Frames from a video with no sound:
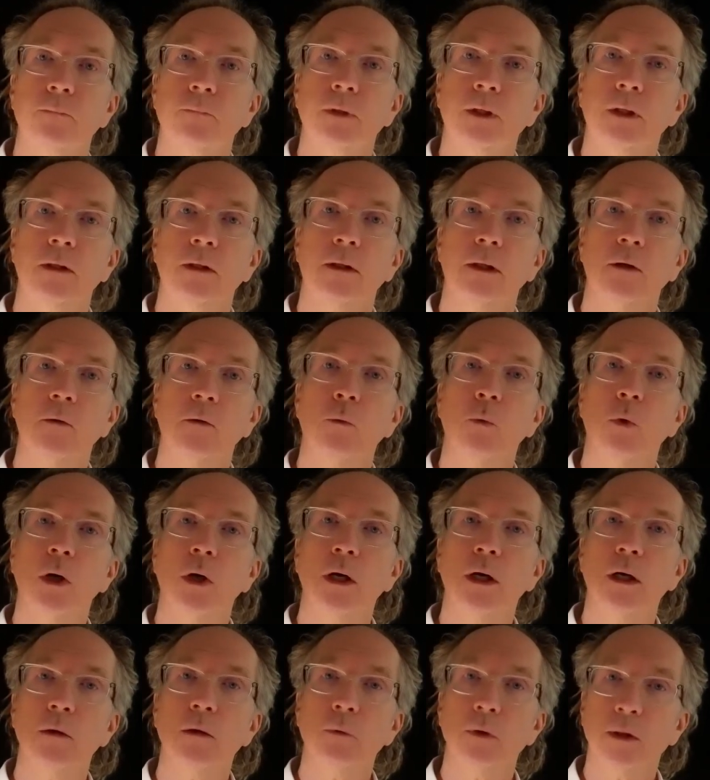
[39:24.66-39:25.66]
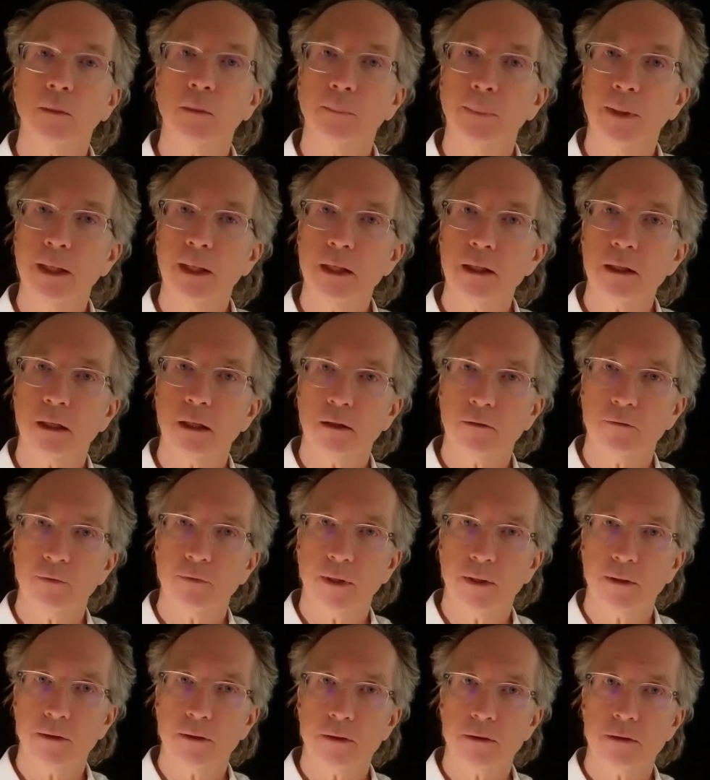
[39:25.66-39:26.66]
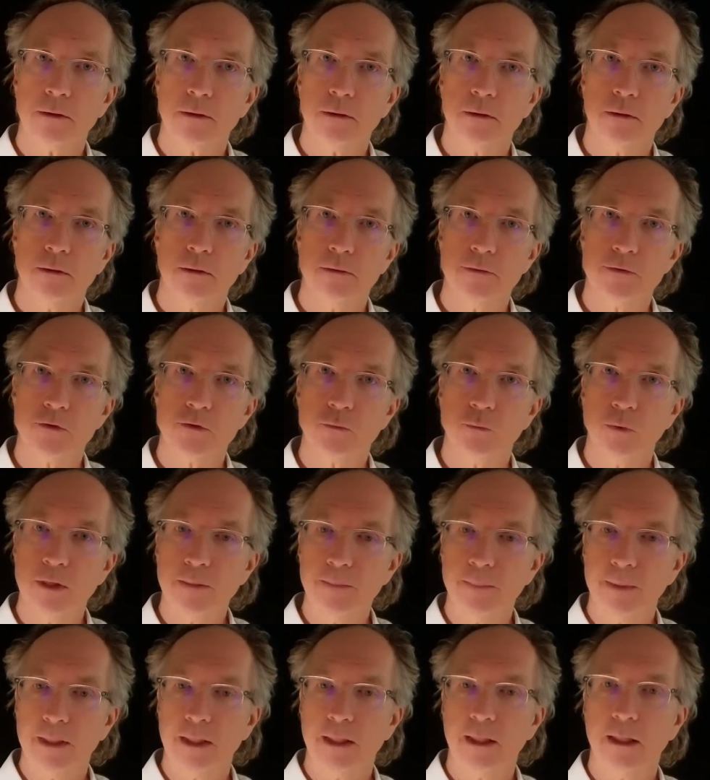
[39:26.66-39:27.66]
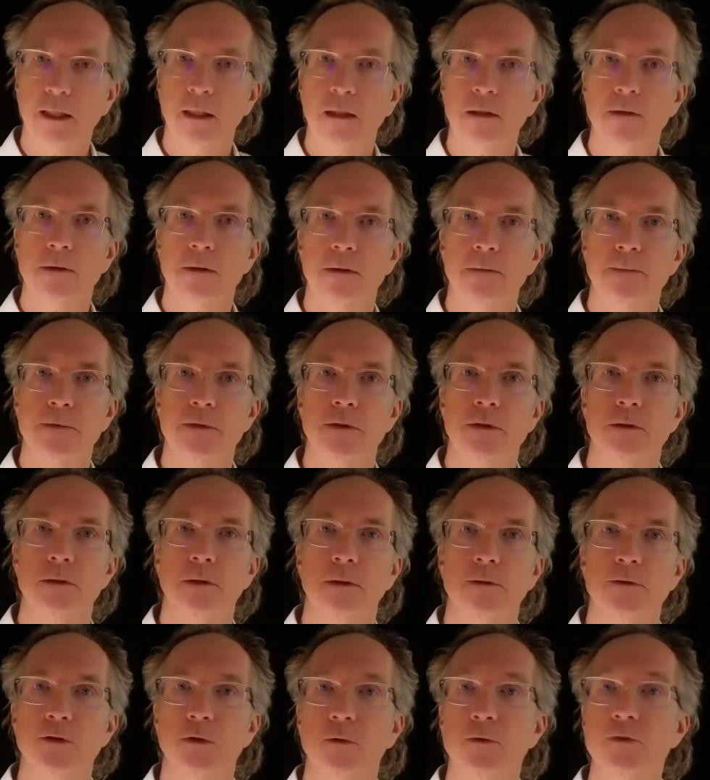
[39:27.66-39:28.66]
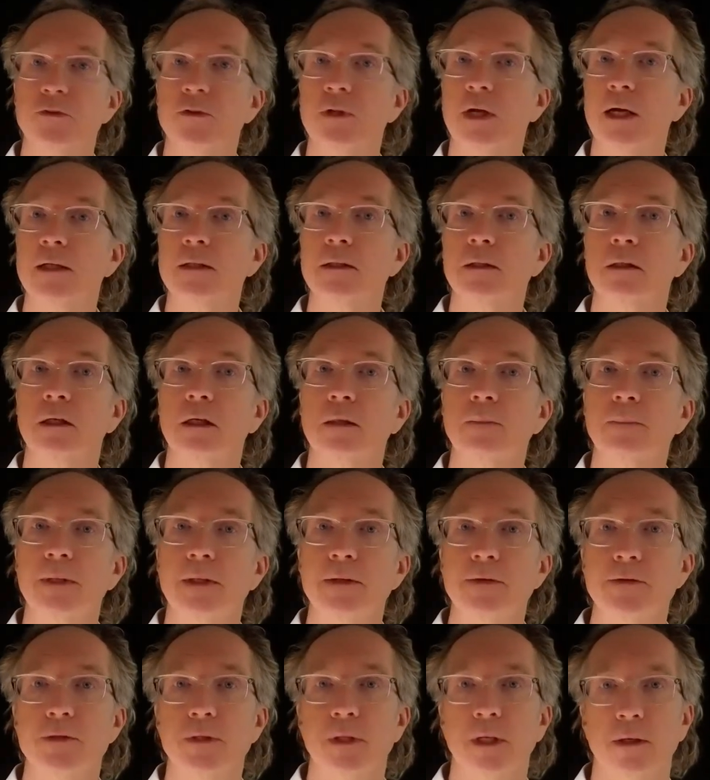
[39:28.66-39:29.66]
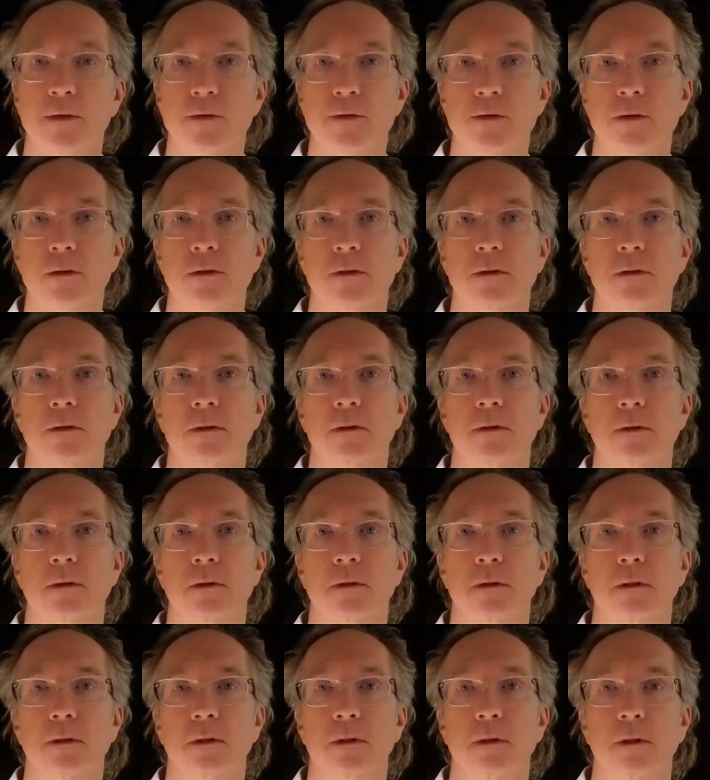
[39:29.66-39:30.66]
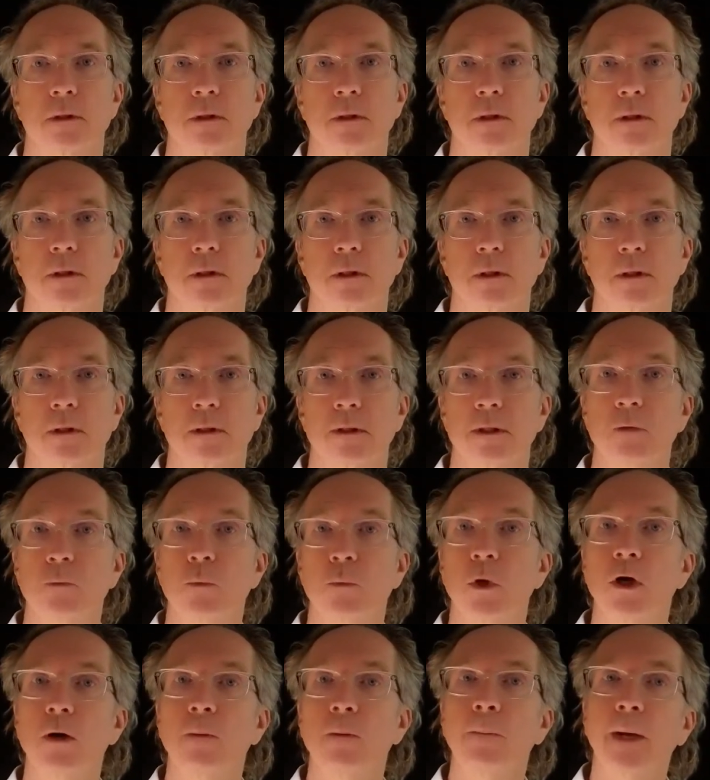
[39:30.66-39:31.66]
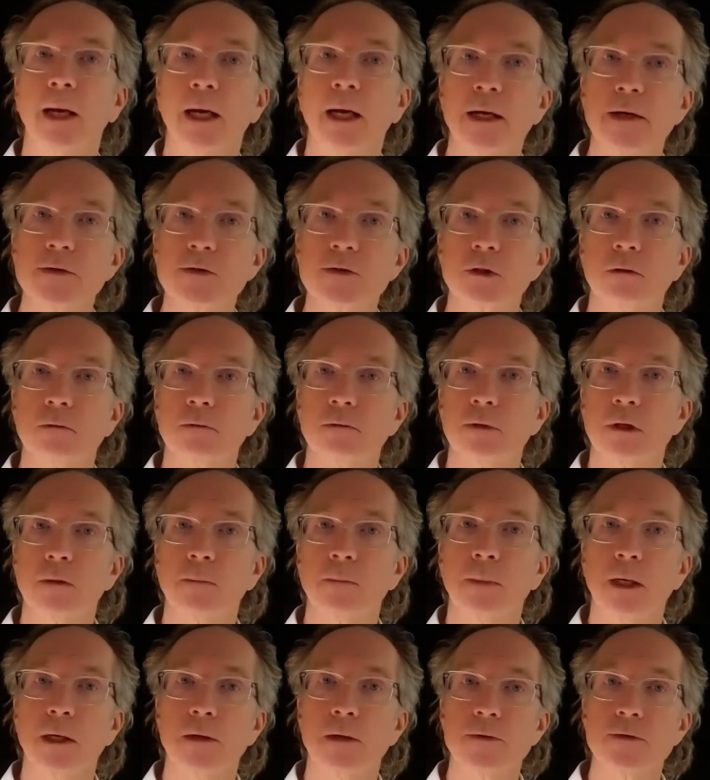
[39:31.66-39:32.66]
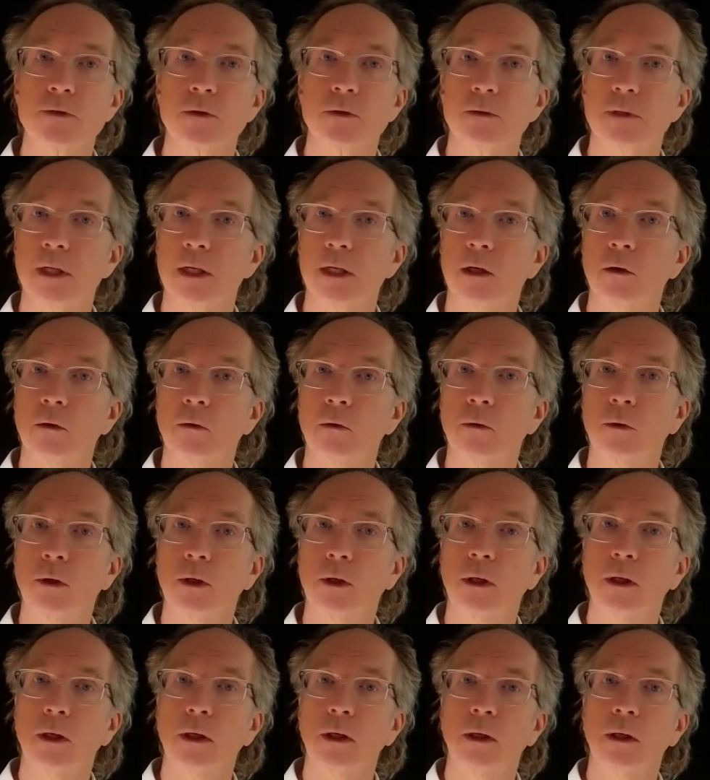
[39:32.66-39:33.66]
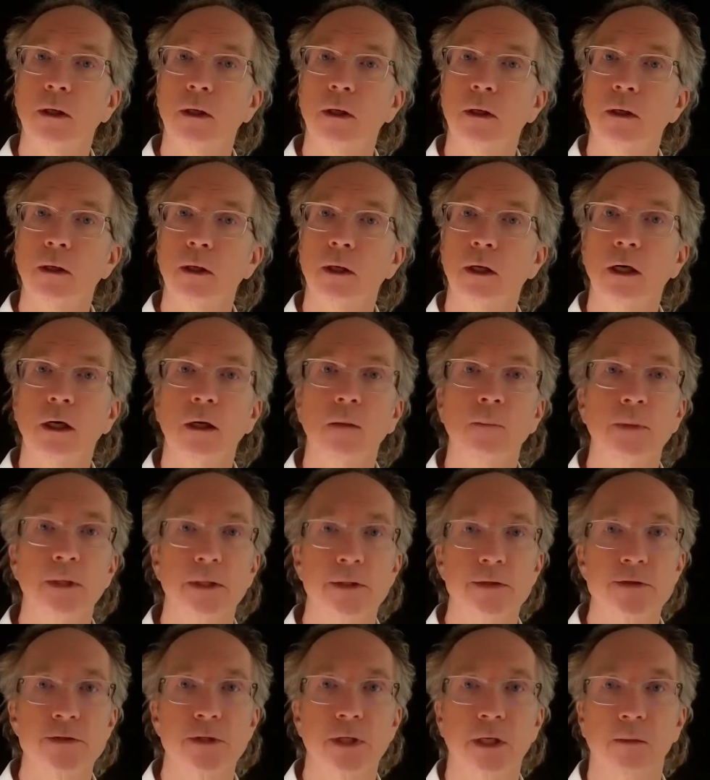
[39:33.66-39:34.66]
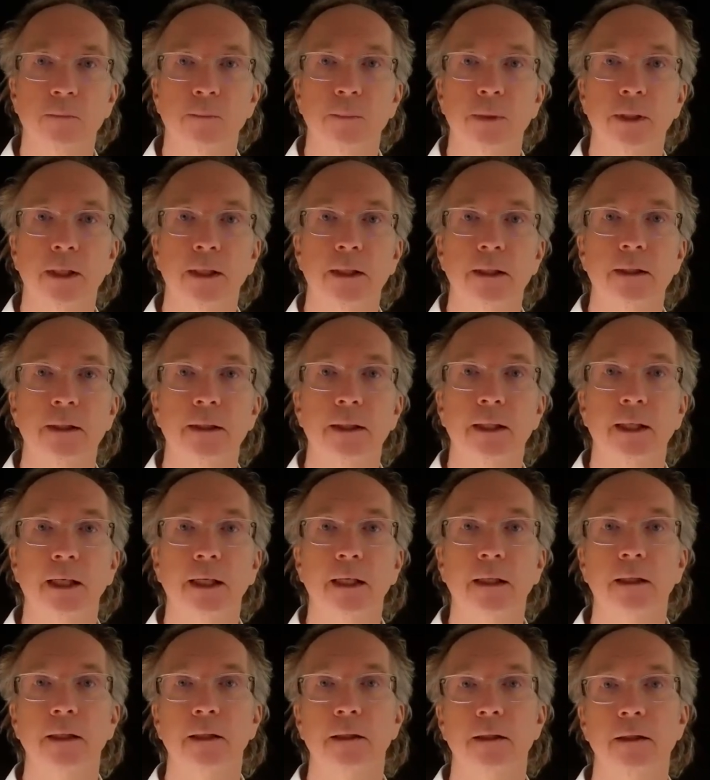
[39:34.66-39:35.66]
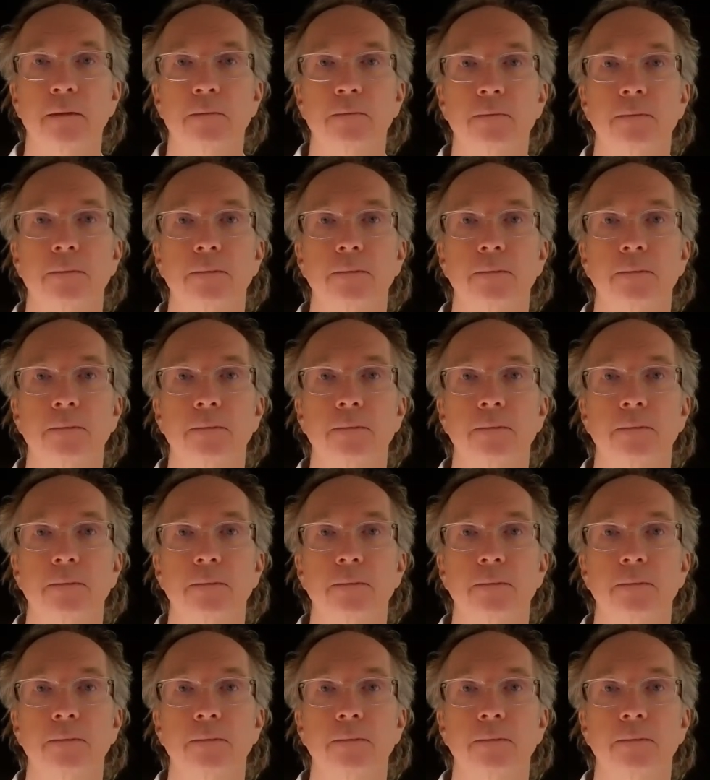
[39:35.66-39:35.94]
They walk with a peacock feather sweeping ahead of them so as not to harm insects. They wear a mask over their mouth so they don't harm an insect by inhaling them.